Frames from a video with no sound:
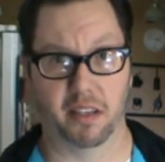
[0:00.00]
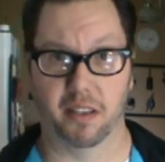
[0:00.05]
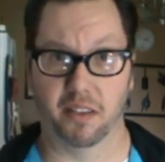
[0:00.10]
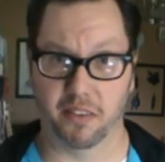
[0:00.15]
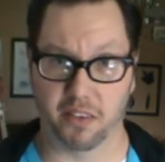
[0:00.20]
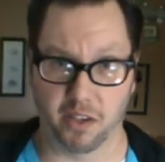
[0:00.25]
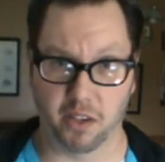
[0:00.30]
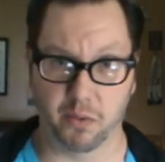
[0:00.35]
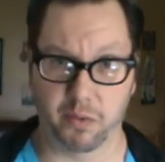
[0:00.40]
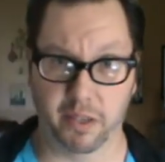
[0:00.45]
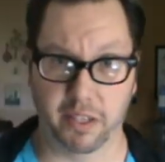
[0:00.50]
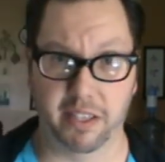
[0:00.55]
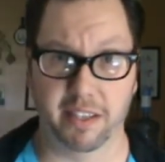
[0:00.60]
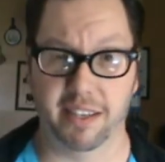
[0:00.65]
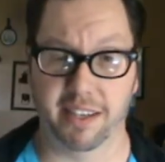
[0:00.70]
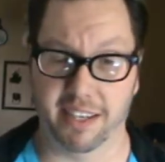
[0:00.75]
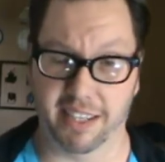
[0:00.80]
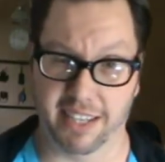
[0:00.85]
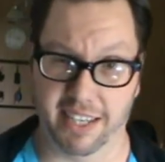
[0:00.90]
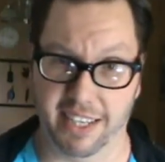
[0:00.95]
Third one,
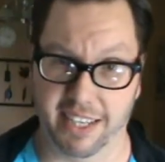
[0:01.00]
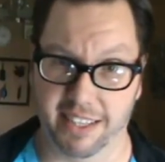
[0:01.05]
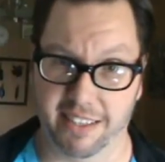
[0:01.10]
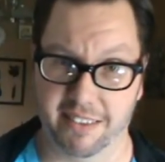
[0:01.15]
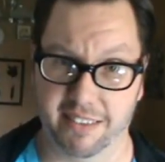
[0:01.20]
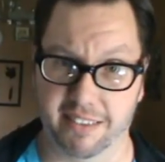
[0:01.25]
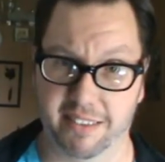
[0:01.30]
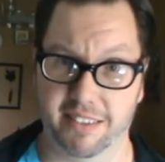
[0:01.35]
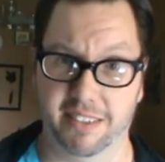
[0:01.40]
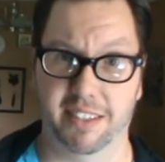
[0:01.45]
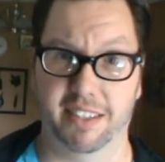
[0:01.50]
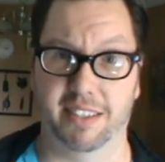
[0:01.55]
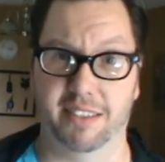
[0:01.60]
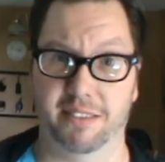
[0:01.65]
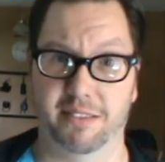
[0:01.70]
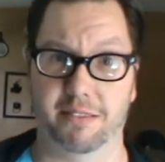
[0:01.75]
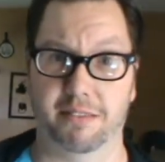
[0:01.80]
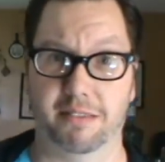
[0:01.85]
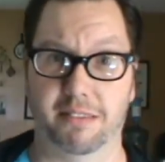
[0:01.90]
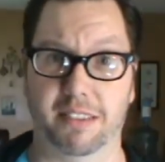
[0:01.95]
again,
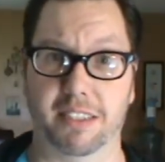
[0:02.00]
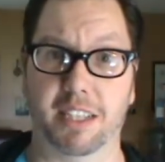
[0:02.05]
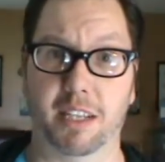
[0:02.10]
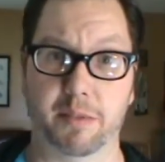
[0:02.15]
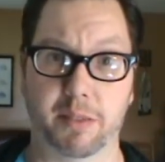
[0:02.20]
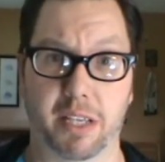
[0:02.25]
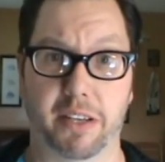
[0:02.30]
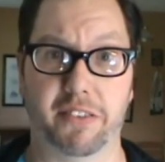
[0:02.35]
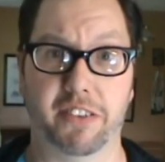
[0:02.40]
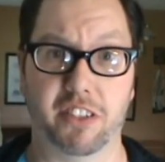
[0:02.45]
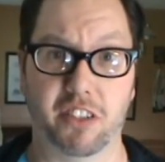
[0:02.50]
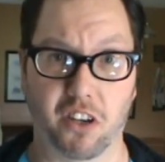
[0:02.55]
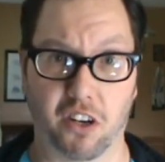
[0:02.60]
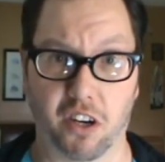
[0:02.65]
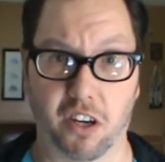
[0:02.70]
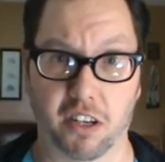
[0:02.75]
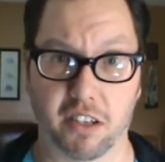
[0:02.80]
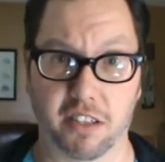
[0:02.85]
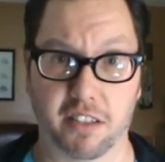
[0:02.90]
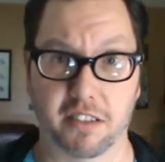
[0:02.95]
comes out of a
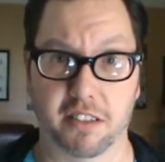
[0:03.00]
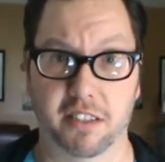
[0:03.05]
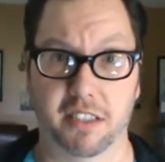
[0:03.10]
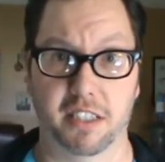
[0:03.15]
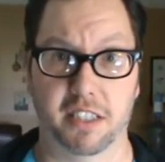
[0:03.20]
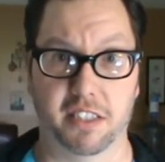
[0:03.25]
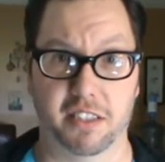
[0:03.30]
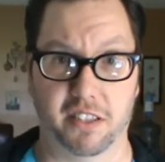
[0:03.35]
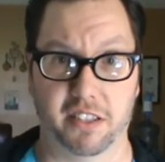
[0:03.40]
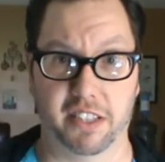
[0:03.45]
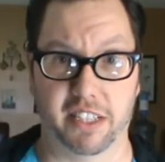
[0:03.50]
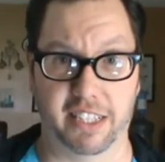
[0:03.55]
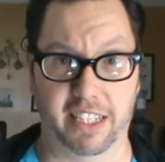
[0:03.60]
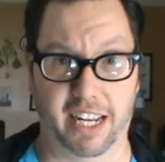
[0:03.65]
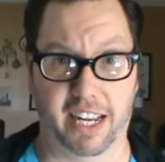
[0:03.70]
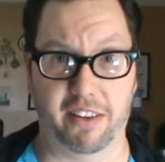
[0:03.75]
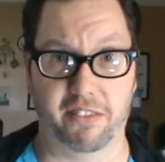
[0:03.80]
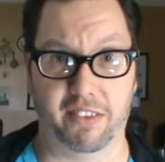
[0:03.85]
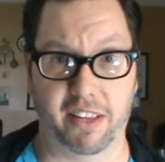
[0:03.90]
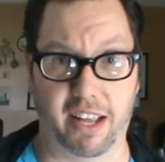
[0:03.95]
dog. So then they
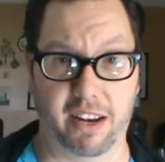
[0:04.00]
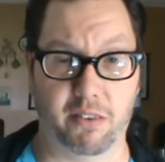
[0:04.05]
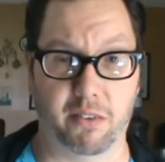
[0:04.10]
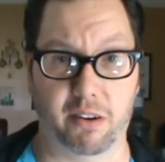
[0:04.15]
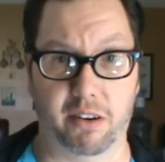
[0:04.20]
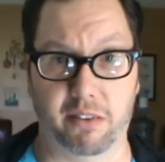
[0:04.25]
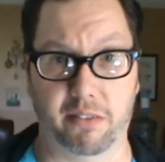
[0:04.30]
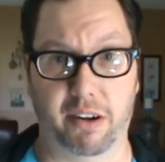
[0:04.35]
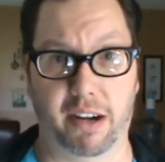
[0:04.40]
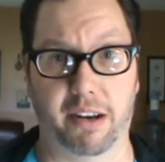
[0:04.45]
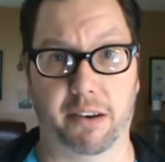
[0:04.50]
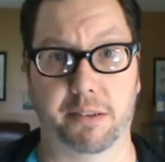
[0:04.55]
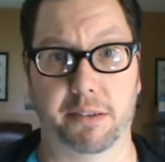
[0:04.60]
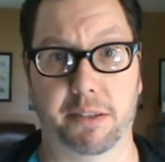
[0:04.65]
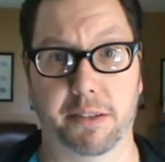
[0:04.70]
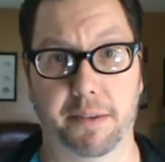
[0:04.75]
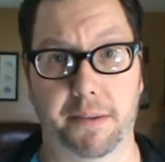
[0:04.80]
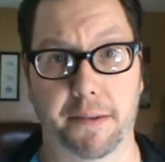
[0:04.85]
have that running around.